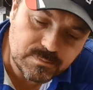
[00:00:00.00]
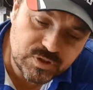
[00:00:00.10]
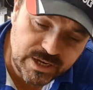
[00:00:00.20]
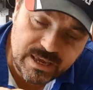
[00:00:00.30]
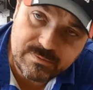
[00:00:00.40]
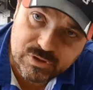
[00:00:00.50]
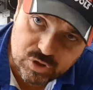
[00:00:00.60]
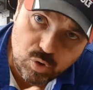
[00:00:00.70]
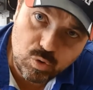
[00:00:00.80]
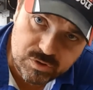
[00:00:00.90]
checking for
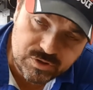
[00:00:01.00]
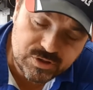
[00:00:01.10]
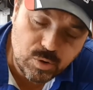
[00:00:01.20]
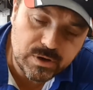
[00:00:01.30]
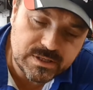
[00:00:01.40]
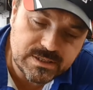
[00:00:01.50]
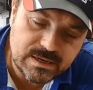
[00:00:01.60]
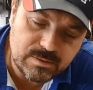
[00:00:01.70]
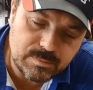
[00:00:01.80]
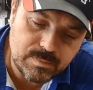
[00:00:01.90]
scores and so on
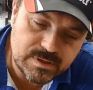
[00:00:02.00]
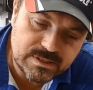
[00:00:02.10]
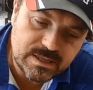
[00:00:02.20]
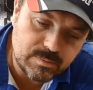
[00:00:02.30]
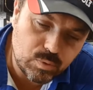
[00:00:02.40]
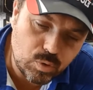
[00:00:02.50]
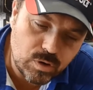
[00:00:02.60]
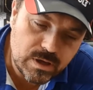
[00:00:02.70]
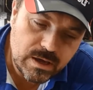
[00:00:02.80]
inside the bore.